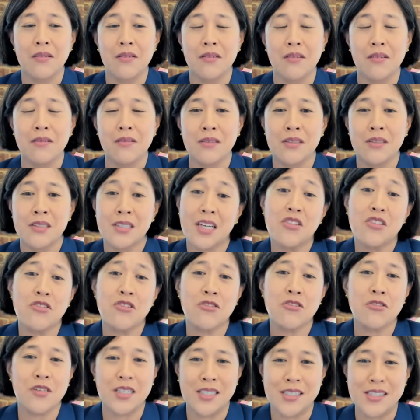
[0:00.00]
centuries
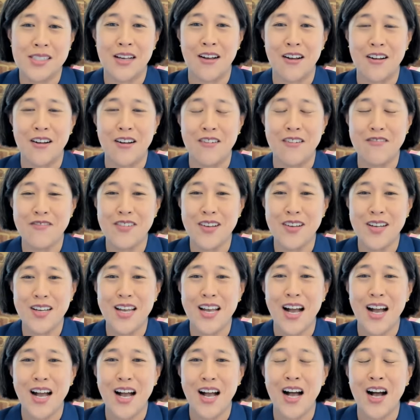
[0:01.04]
of
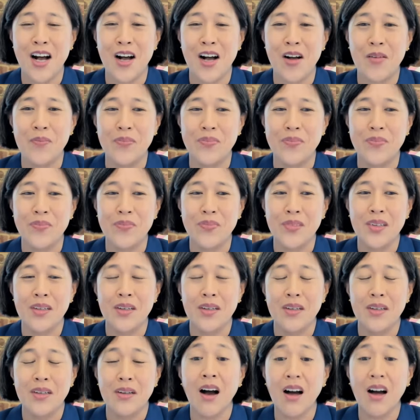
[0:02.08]
um,
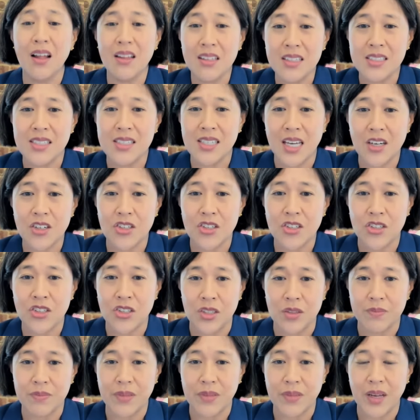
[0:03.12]
colonization
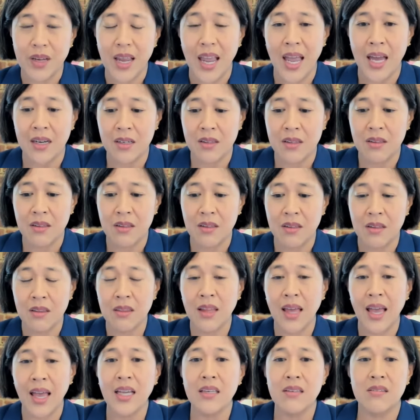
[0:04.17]
and the
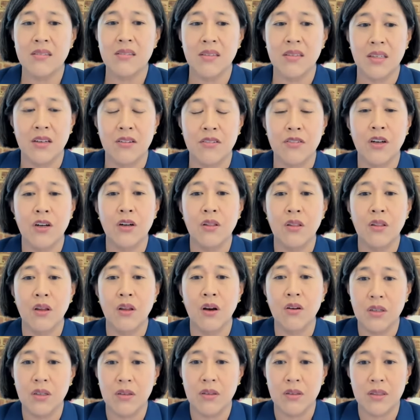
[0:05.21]
legacy of
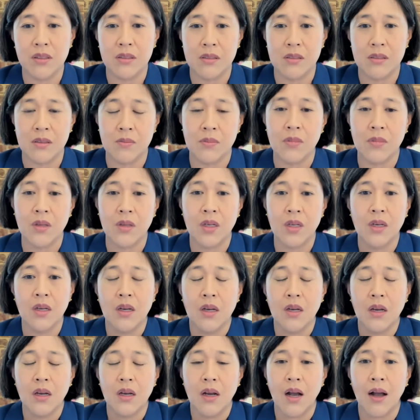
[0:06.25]
colonialism,
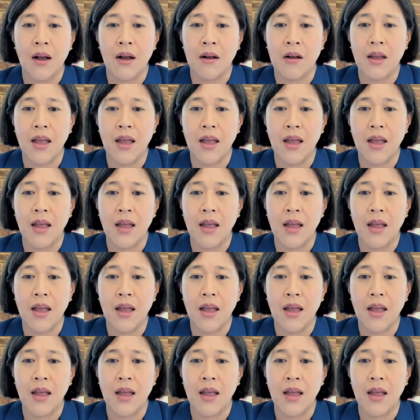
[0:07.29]
uh,